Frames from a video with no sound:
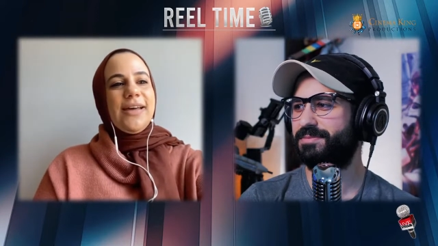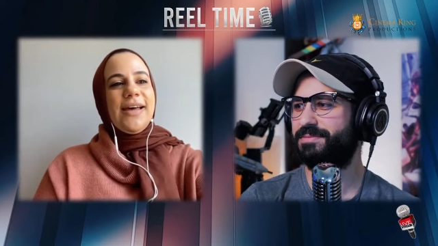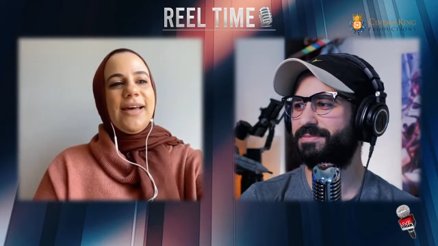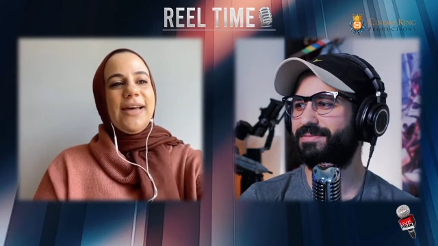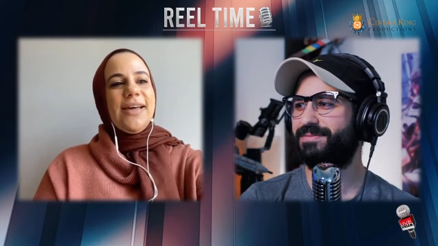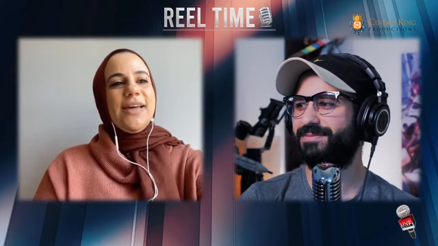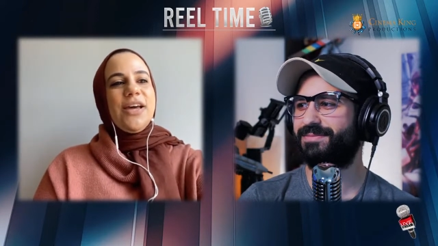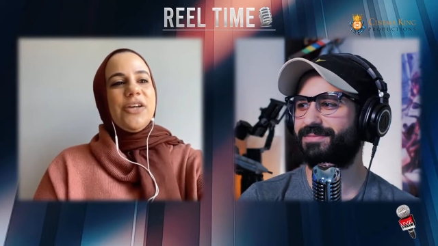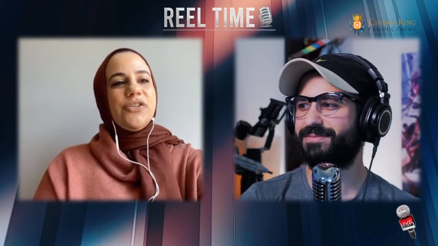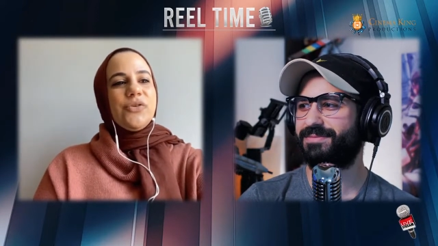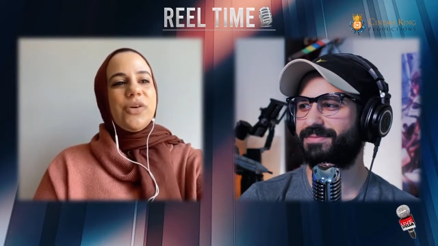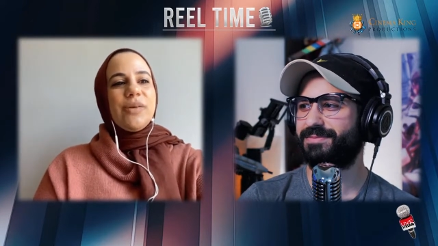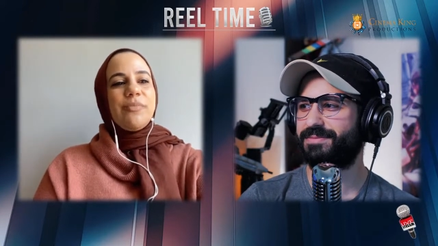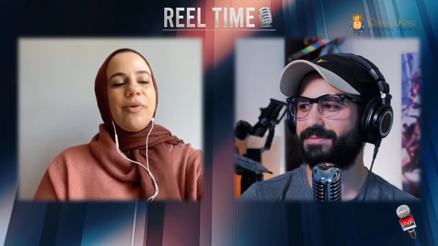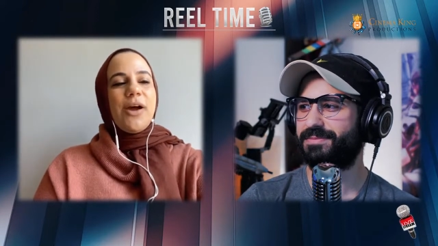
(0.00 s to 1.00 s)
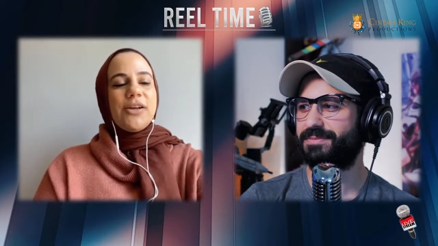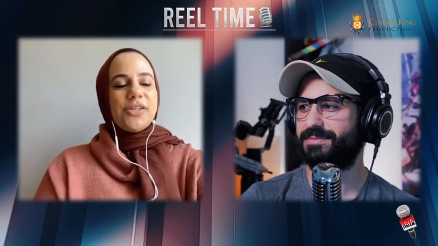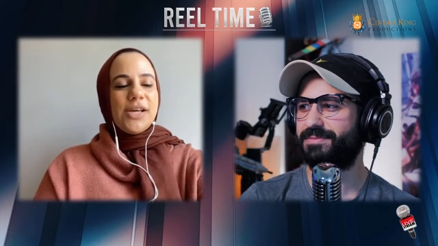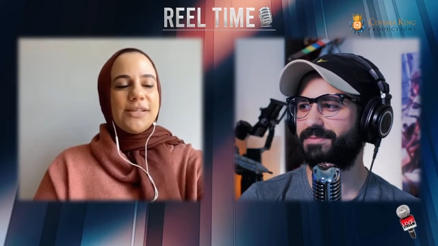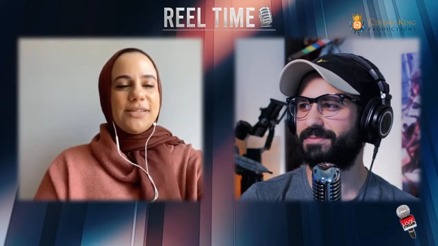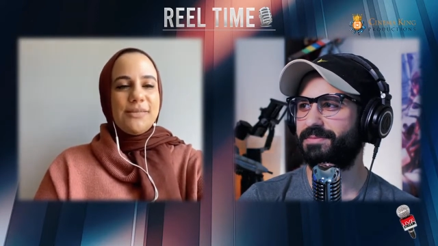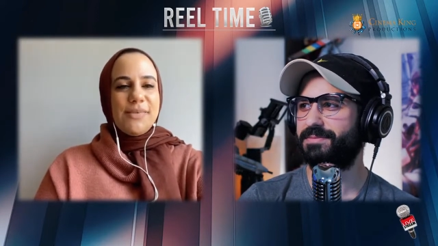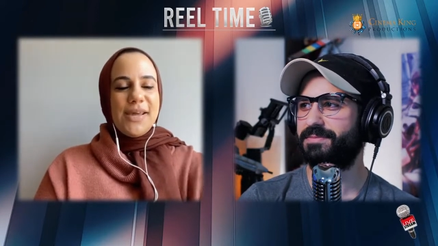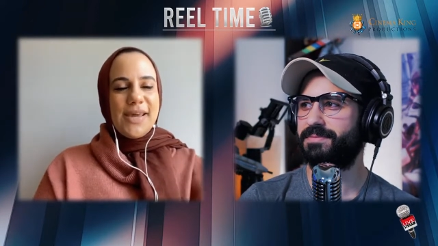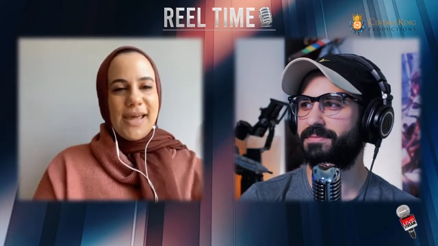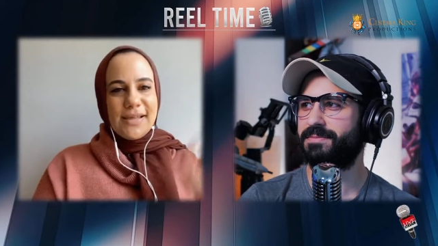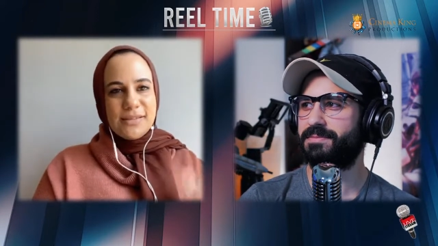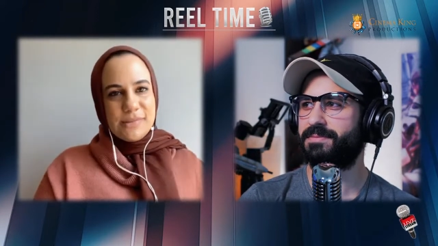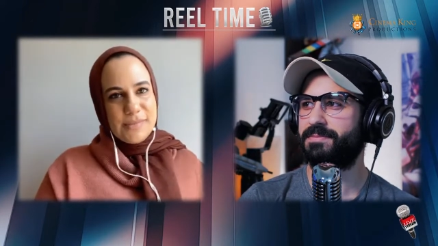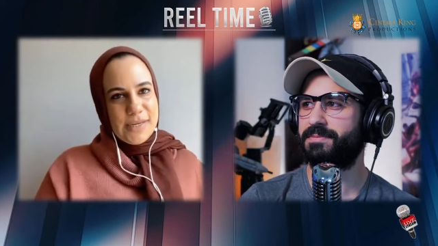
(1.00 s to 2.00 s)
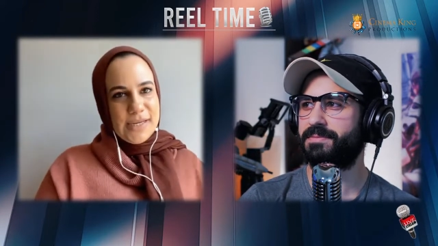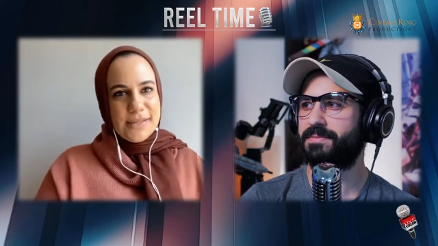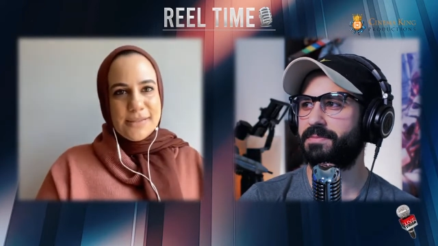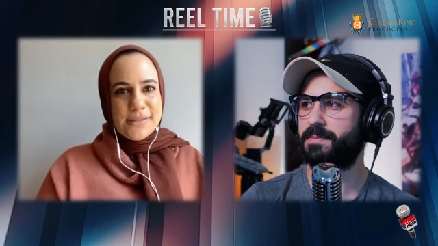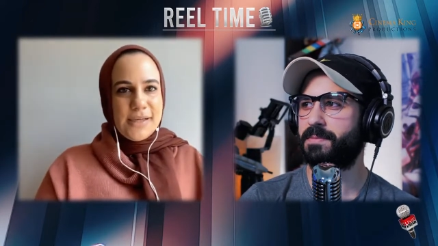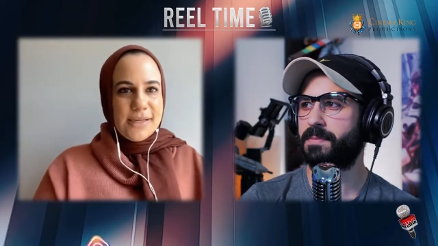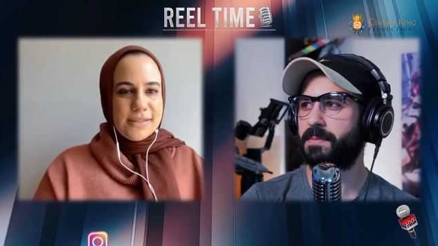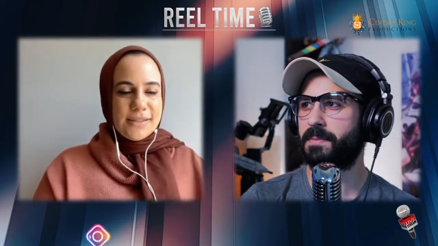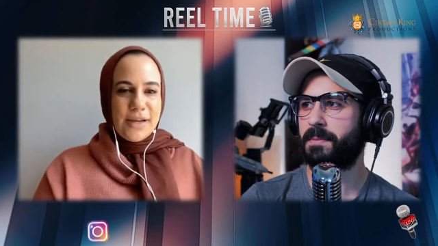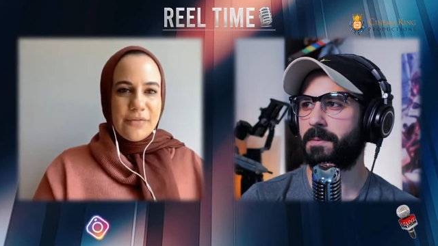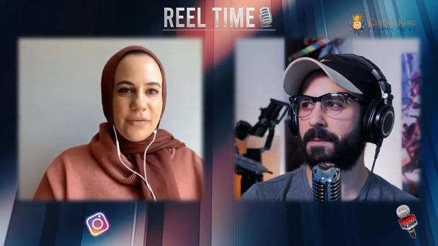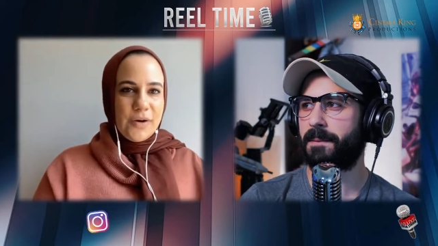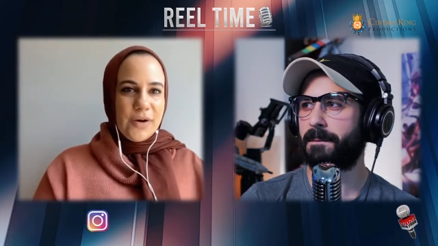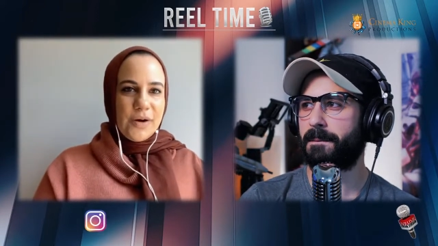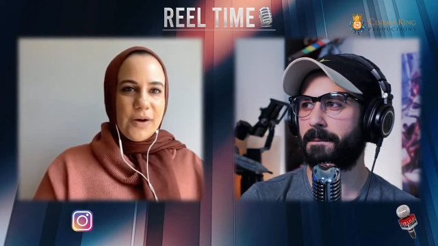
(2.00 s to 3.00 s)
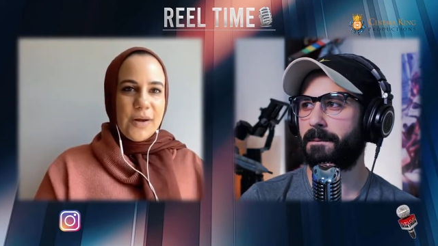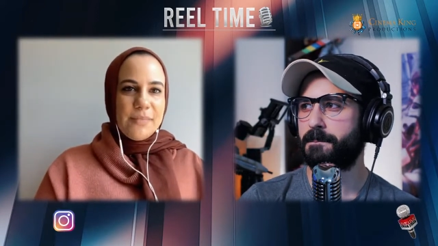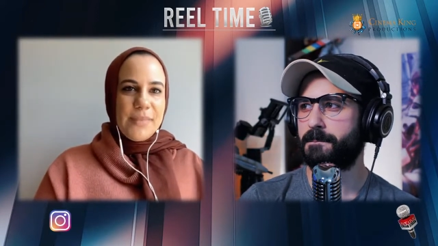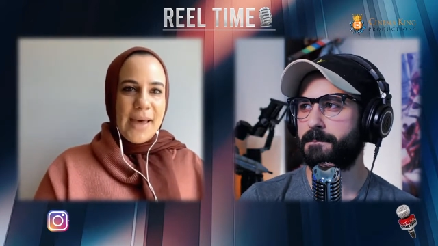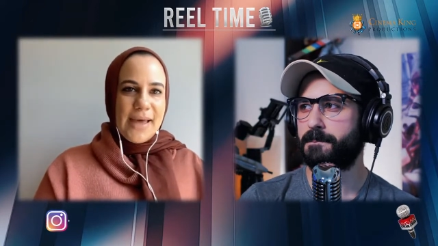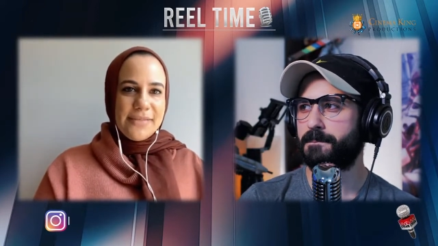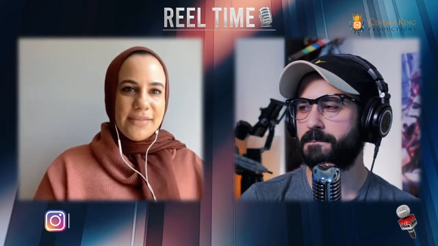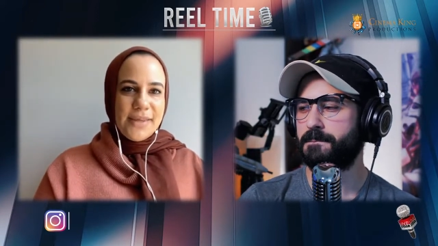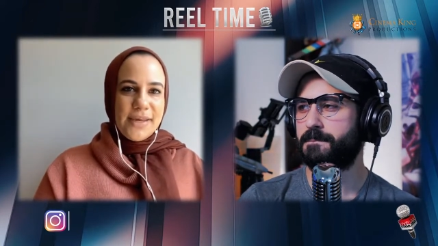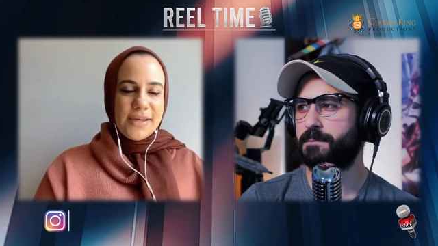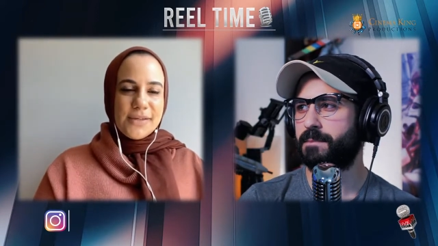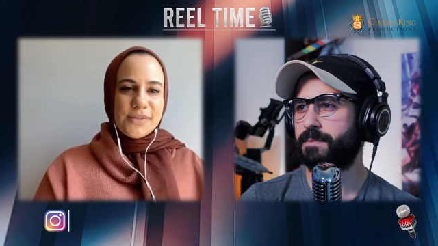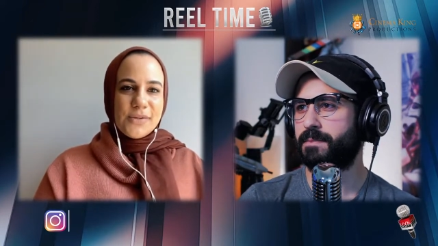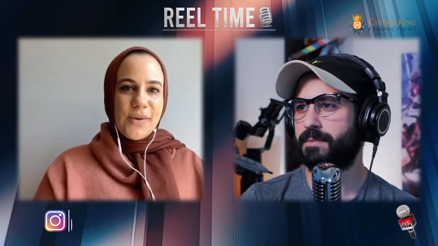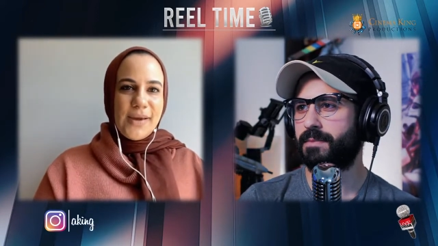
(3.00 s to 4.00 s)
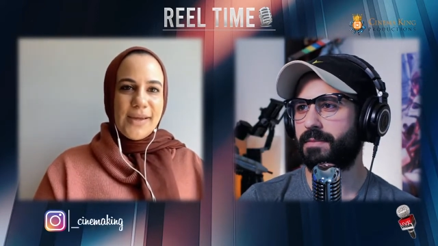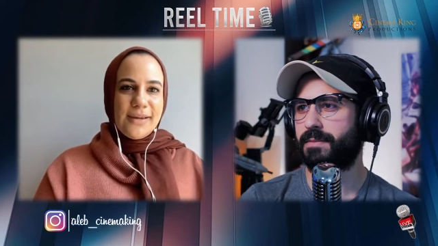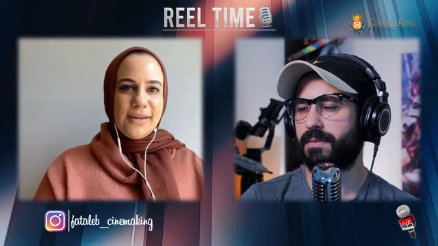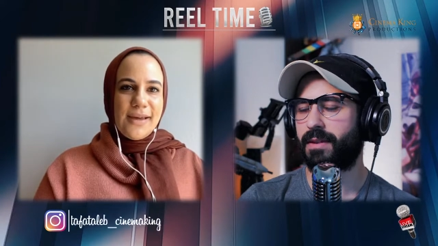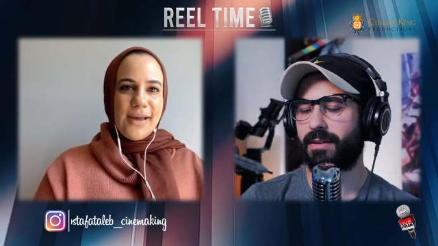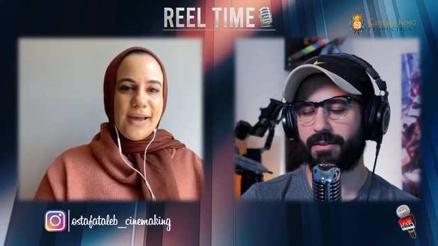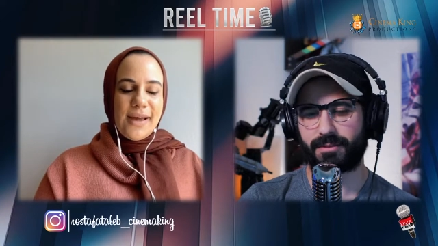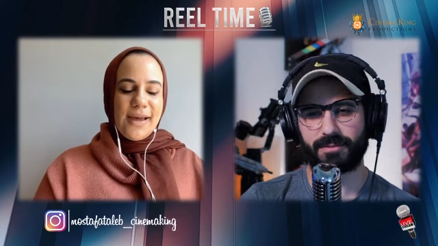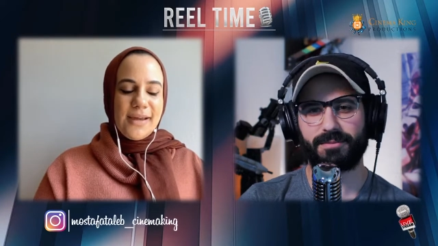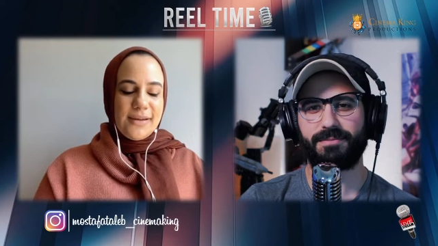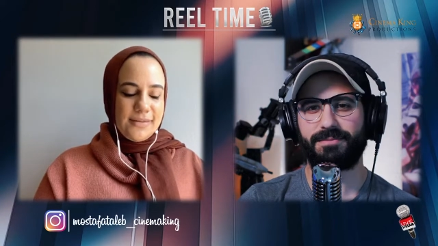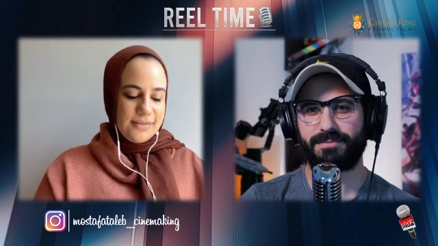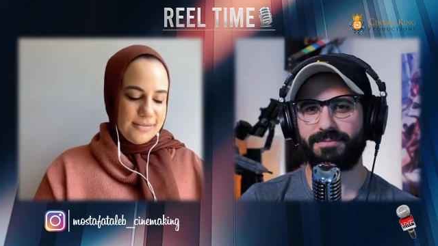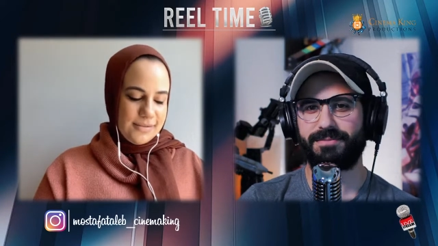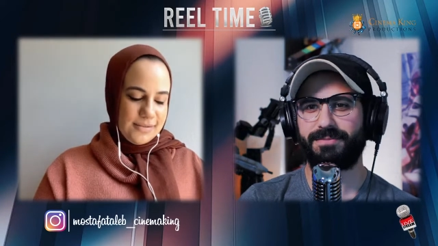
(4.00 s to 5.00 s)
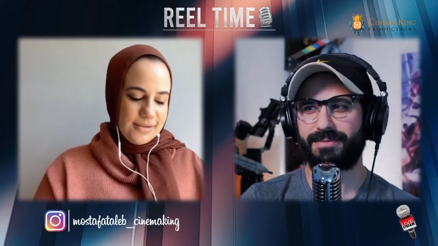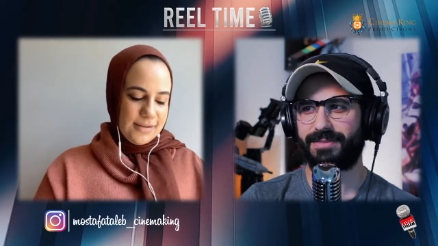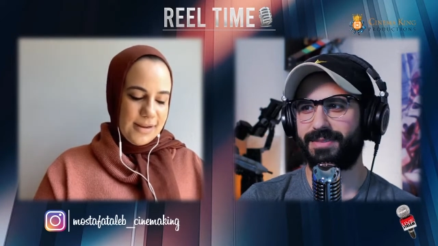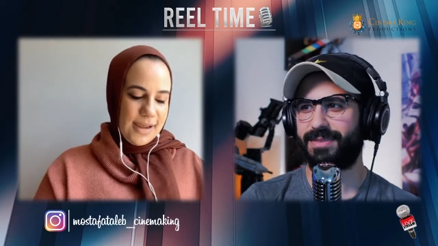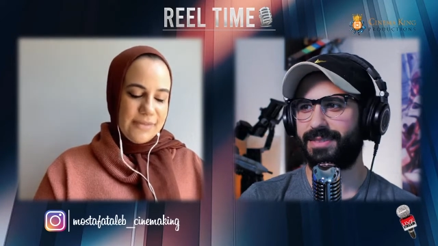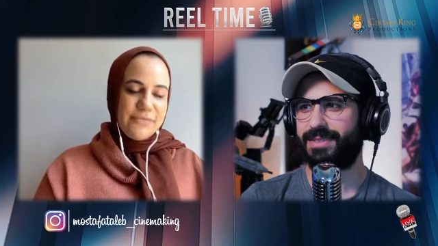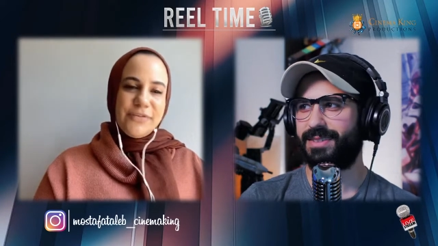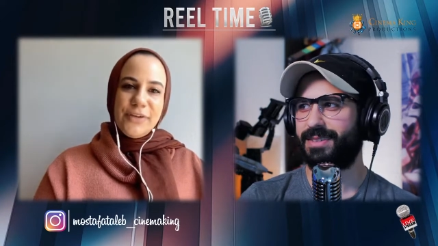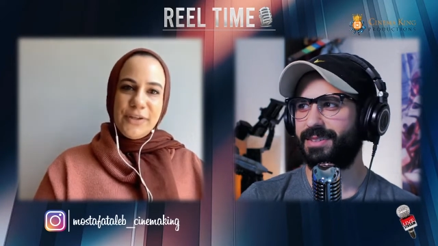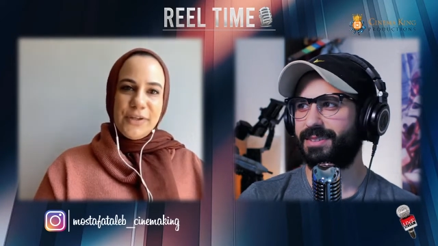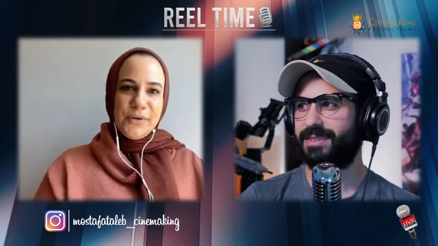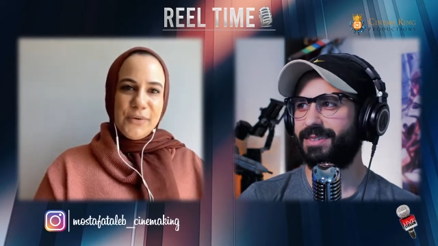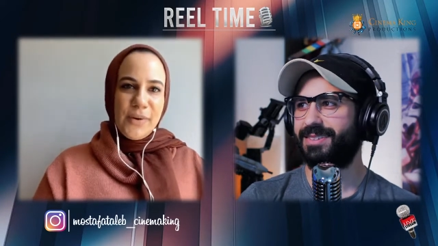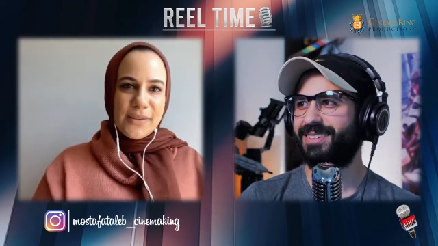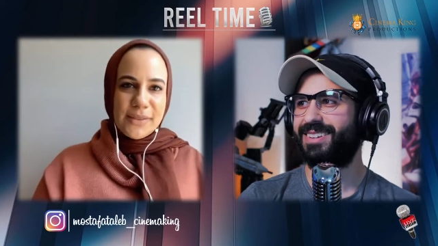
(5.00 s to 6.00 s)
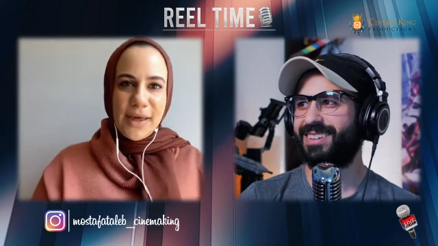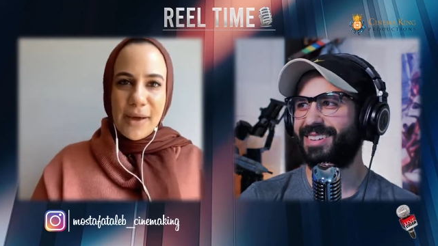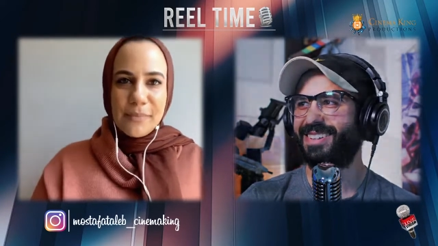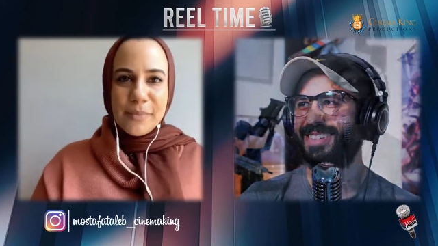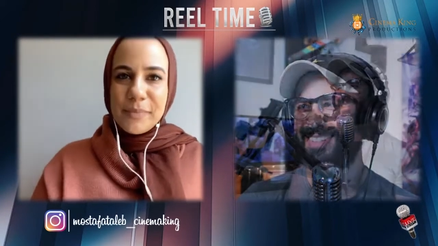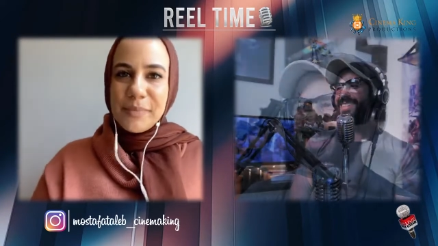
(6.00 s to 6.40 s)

Speaker 1: uh, doing projects to make ends meet is is never a bad thing. So I I I feel you on that.